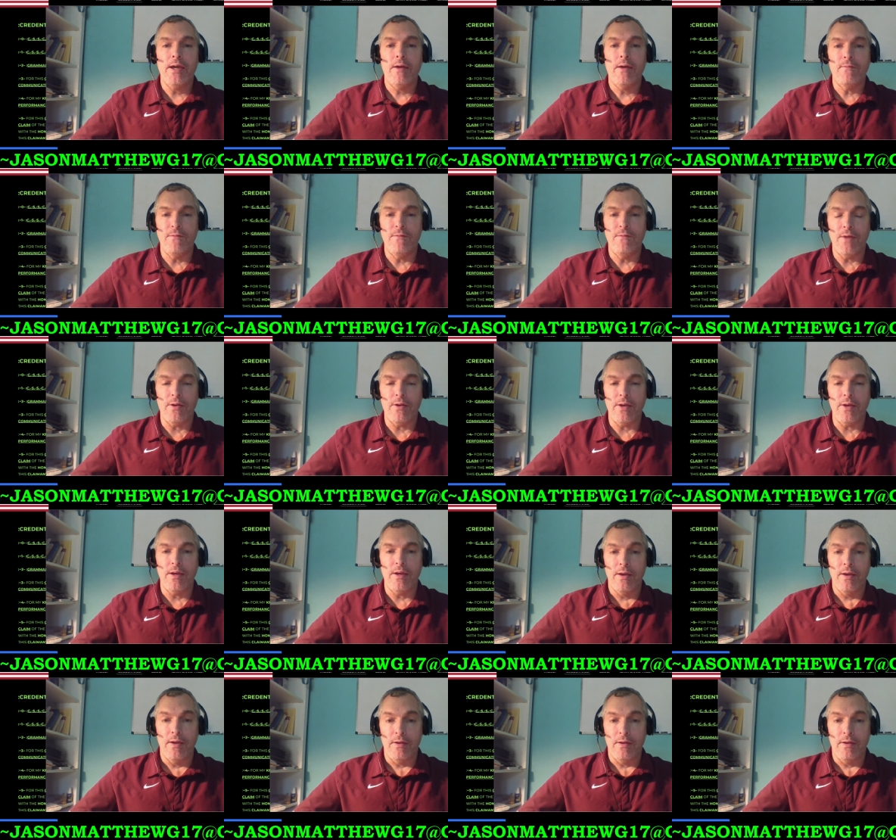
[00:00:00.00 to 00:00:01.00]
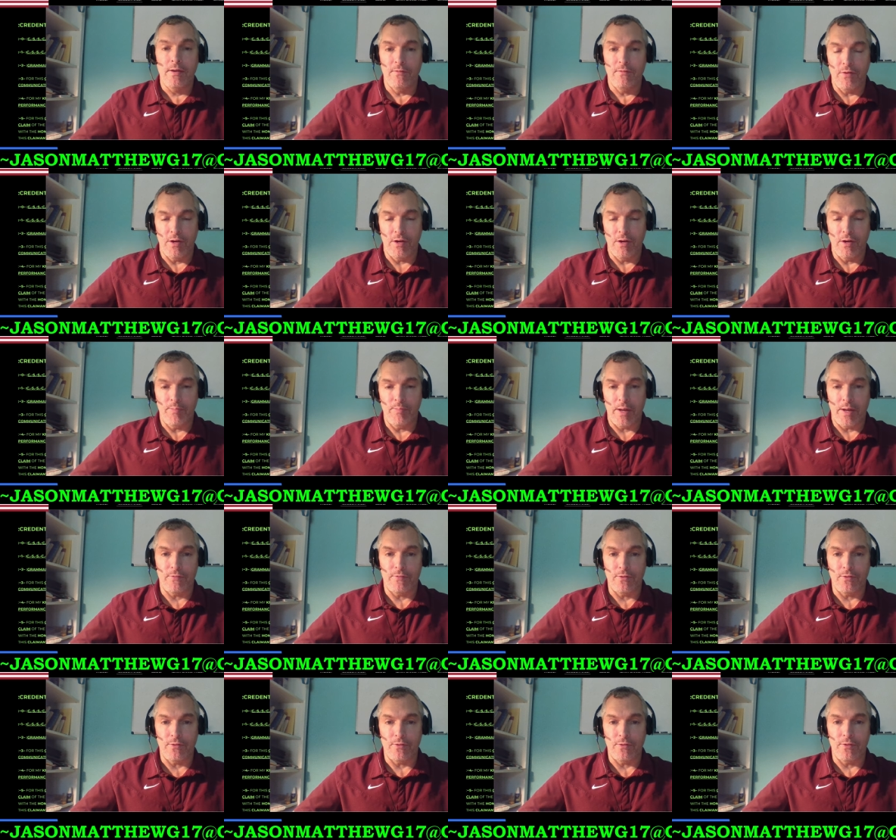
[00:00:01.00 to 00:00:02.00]
very very
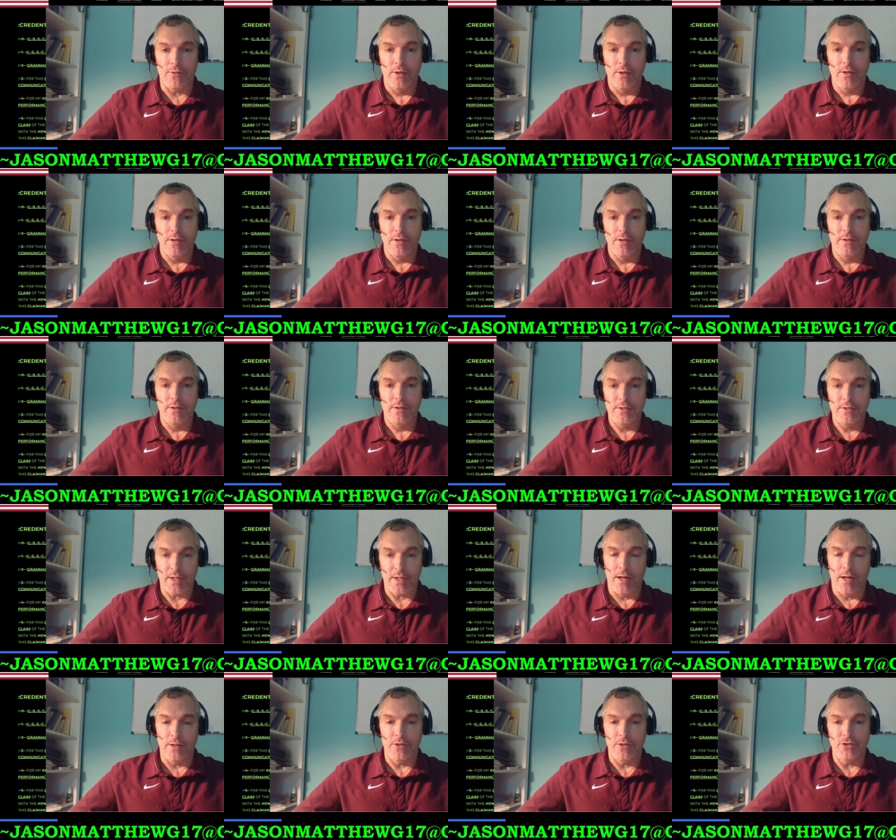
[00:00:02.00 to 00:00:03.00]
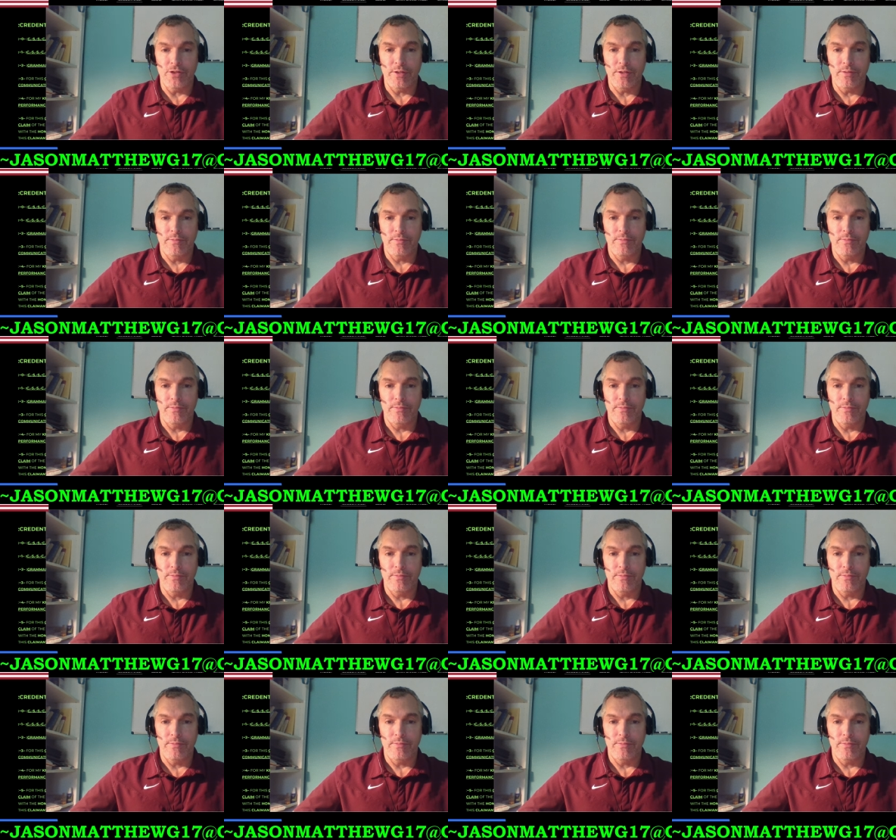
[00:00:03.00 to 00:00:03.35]
powerful technology.